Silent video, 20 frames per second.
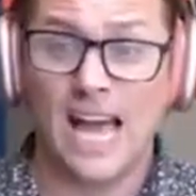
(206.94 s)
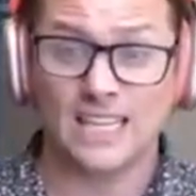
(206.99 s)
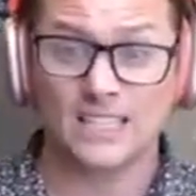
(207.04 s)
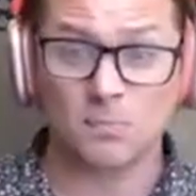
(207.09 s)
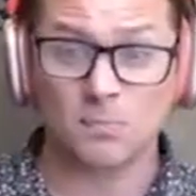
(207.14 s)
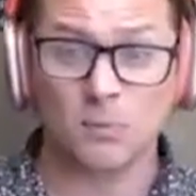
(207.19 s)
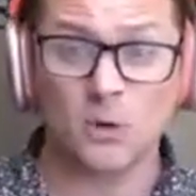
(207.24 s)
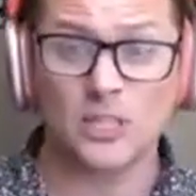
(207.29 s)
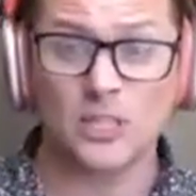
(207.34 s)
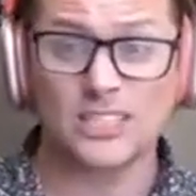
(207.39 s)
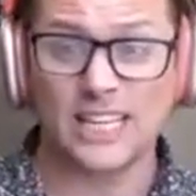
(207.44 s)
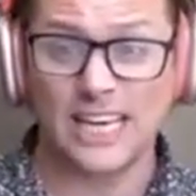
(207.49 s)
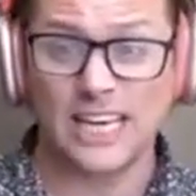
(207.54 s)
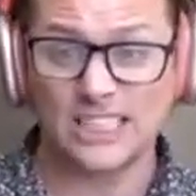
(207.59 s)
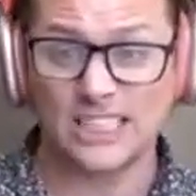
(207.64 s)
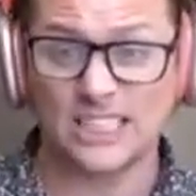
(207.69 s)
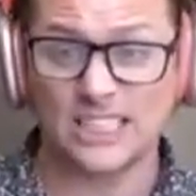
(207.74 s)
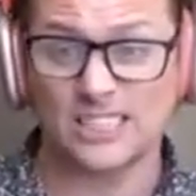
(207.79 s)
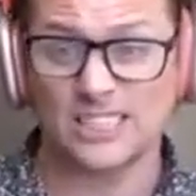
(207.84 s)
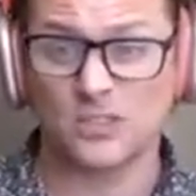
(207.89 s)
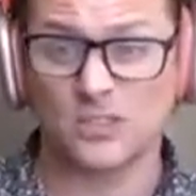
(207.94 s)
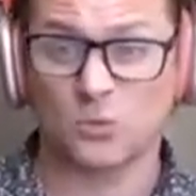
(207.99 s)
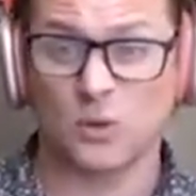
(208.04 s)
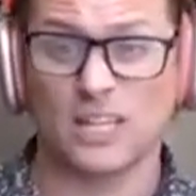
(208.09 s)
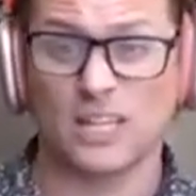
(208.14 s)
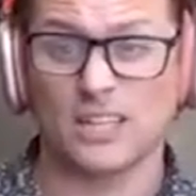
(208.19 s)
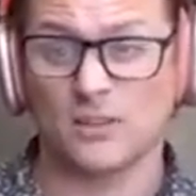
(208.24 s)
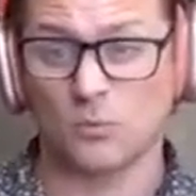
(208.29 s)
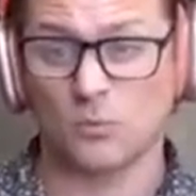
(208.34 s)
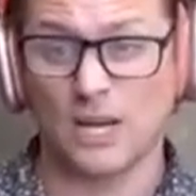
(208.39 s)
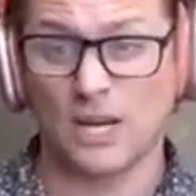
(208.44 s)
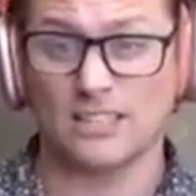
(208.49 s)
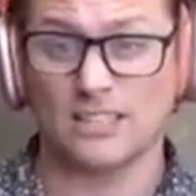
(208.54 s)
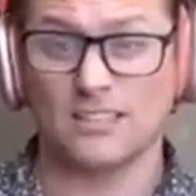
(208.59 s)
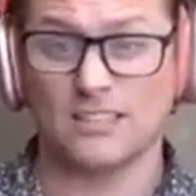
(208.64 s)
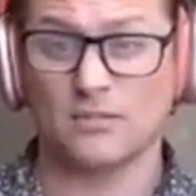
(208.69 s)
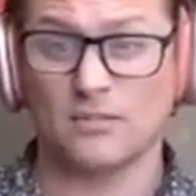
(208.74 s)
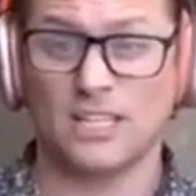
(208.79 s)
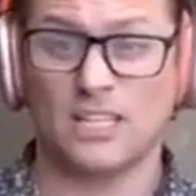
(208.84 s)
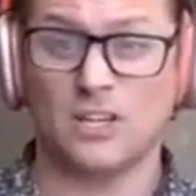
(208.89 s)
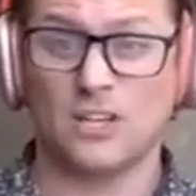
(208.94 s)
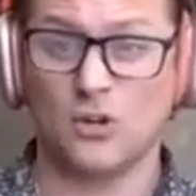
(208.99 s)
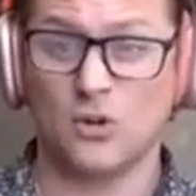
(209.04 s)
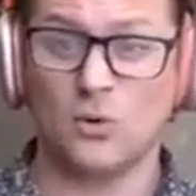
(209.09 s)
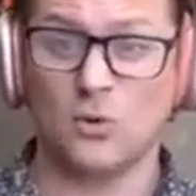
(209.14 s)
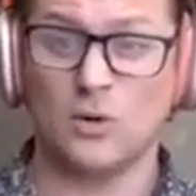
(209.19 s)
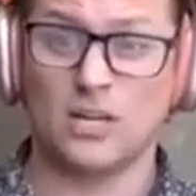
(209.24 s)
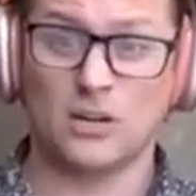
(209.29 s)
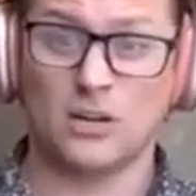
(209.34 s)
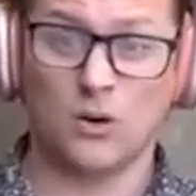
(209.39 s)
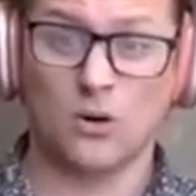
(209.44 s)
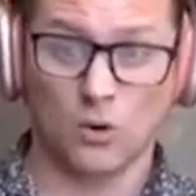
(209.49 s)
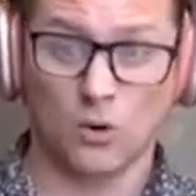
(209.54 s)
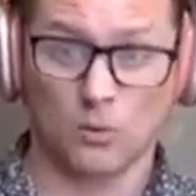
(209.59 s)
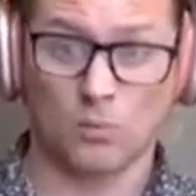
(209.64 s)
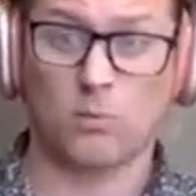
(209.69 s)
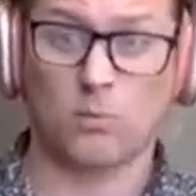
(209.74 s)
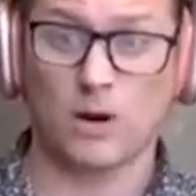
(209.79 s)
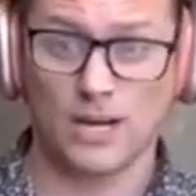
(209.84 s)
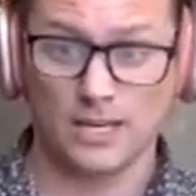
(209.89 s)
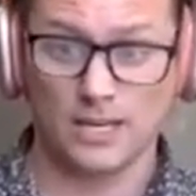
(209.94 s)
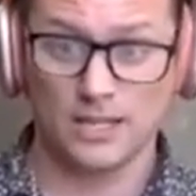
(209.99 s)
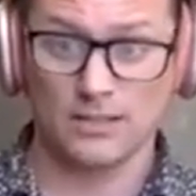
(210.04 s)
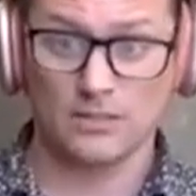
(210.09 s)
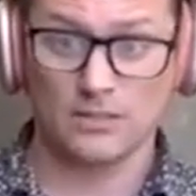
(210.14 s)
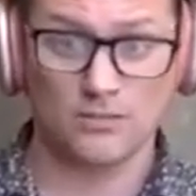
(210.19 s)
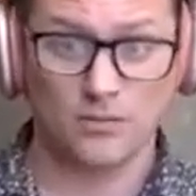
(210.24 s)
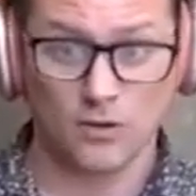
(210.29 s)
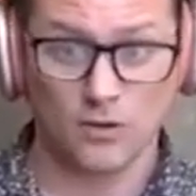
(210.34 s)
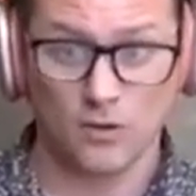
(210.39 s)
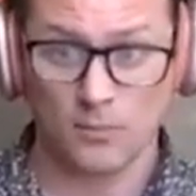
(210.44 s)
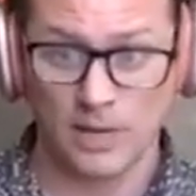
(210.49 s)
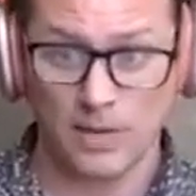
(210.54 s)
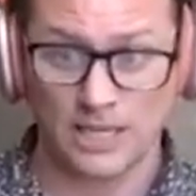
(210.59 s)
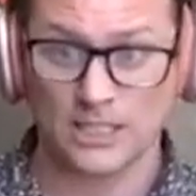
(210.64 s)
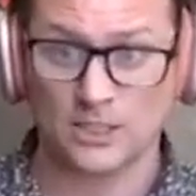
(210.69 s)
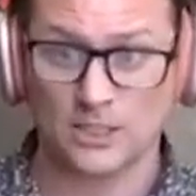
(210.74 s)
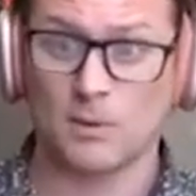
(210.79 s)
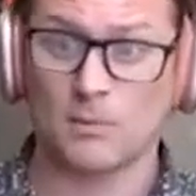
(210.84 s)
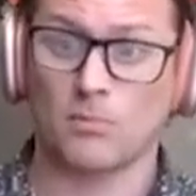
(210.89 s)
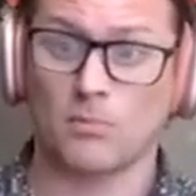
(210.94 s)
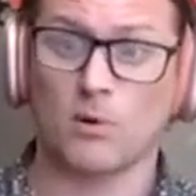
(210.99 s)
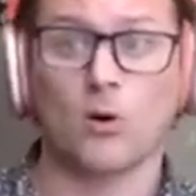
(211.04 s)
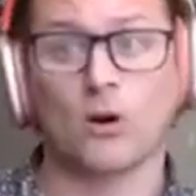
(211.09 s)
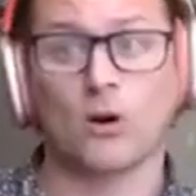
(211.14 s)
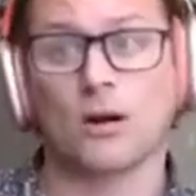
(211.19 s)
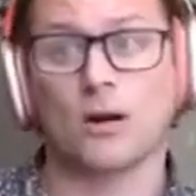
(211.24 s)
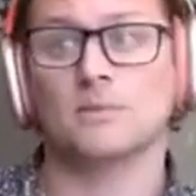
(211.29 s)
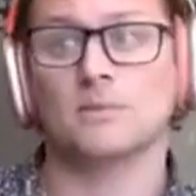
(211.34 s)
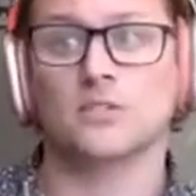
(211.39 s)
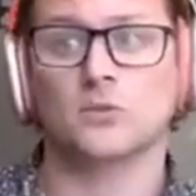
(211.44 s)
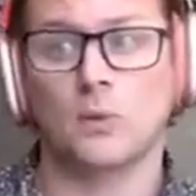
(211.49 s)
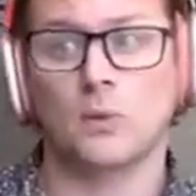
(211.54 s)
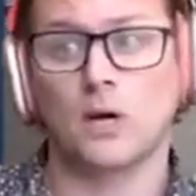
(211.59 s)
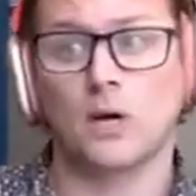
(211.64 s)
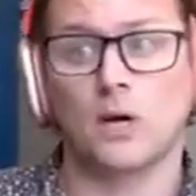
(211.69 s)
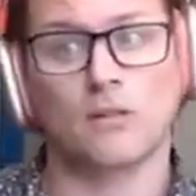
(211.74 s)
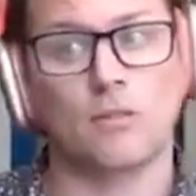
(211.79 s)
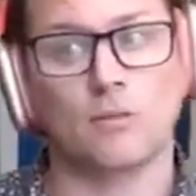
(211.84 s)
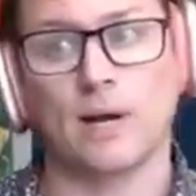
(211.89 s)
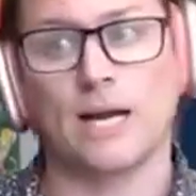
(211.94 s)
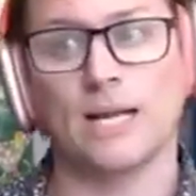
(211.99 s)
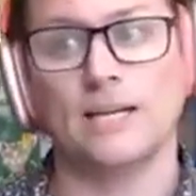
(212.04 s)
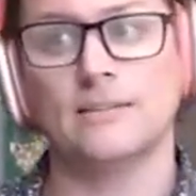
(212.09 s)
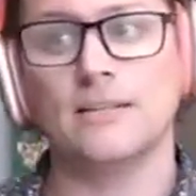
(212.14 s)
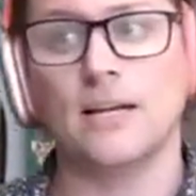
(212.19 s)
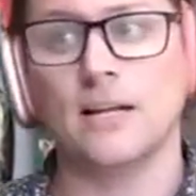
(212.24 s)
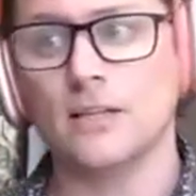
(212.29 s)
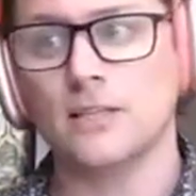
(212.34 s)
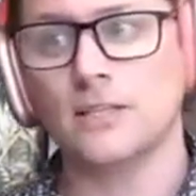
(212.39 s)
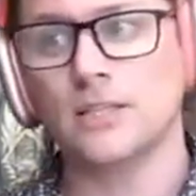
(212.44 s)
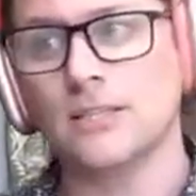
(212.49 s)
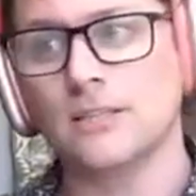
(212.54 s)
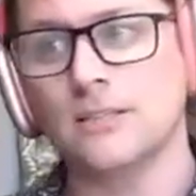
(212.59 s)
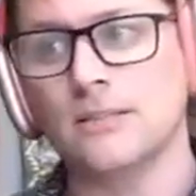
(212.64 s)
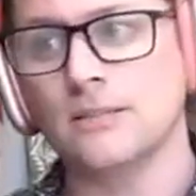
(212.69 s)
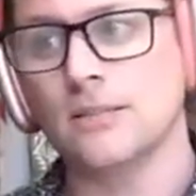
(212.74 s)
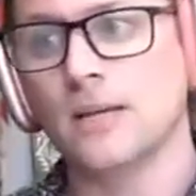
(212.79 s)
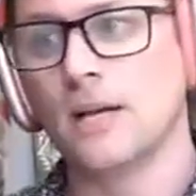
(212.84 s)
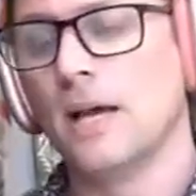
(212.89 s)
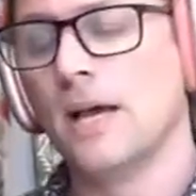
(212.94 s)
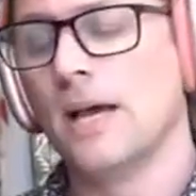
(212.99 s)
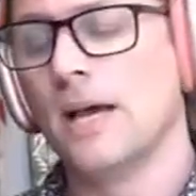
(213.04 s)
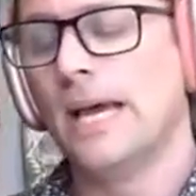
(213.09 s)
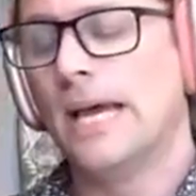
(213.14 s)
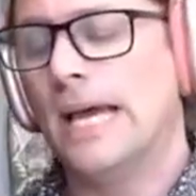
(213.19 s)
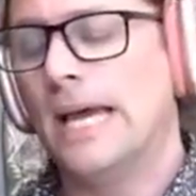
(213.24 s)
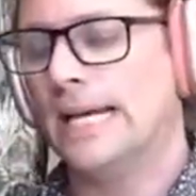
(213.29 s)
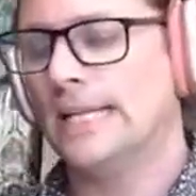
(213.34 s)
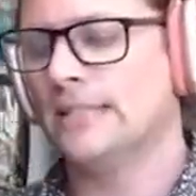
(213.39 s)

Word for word: Exploitation is rel- relatively new and incorporating into vuln management programs as well and threat intelligence. Mm-hmm.